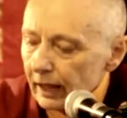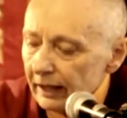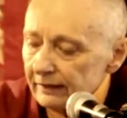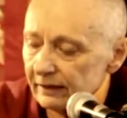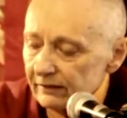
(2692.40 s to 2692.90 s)

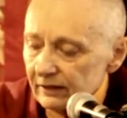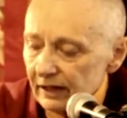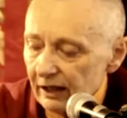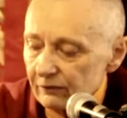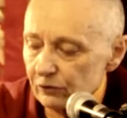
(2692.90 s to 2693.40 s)
and
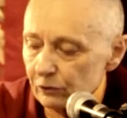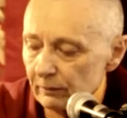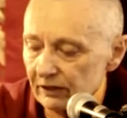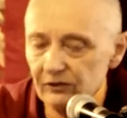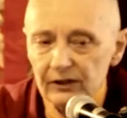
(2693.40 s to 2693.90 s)
doesn't have so
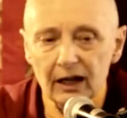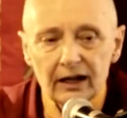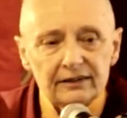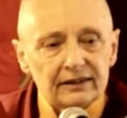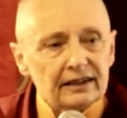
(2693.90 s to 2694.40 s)
much the
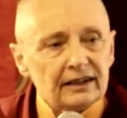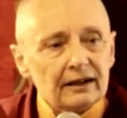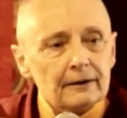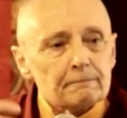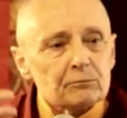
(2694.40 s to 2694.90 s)

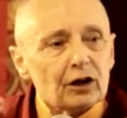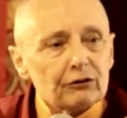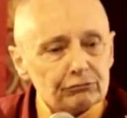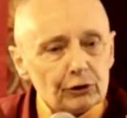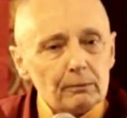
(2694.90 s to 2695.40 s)
idea
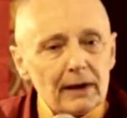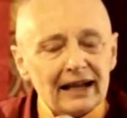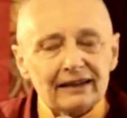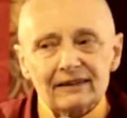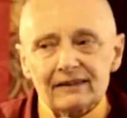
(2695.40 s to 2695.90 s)
of
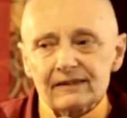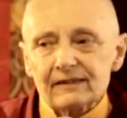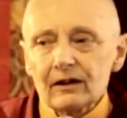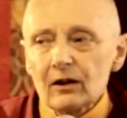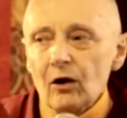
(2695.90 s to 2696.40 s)

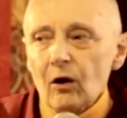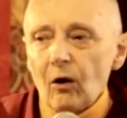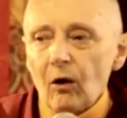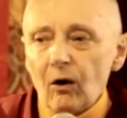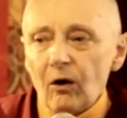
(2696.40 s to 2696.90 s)
romance
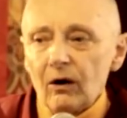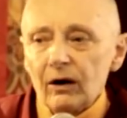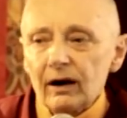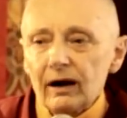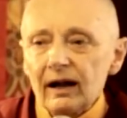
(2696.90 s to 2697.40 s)

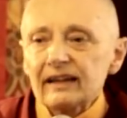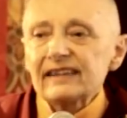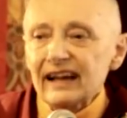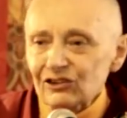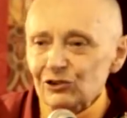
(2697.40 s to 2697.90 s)
or
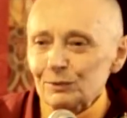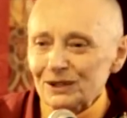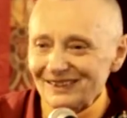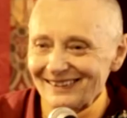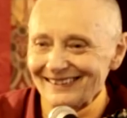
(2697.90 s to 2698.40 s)

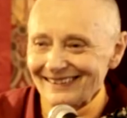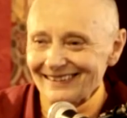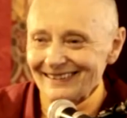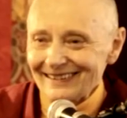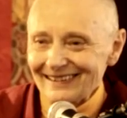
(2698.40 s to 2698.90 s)
attachment.
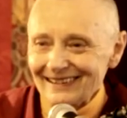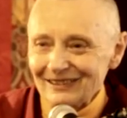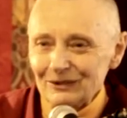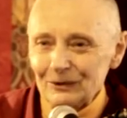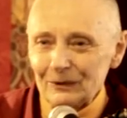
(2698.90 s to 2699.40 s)

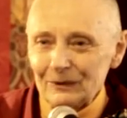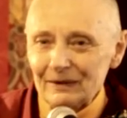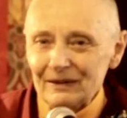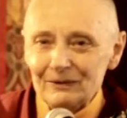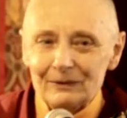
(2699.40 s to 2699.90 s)

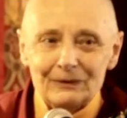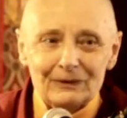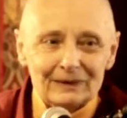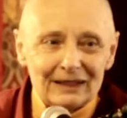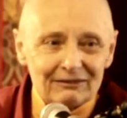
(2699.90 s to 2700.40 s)

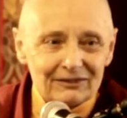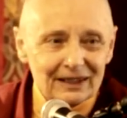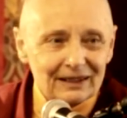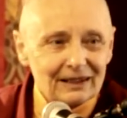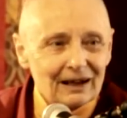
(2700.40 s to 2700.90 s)
Your
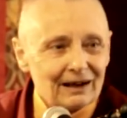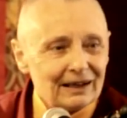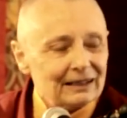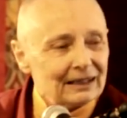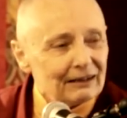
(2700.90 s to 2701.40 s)
loving
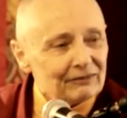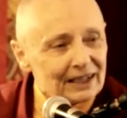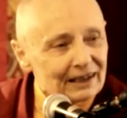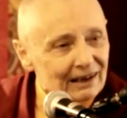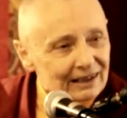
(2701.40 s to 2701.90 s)

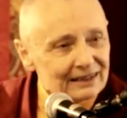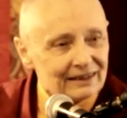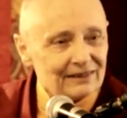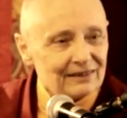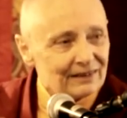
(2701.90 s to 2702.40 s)

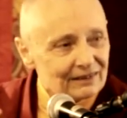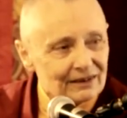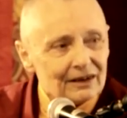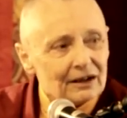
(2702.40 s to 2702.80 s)
kindness is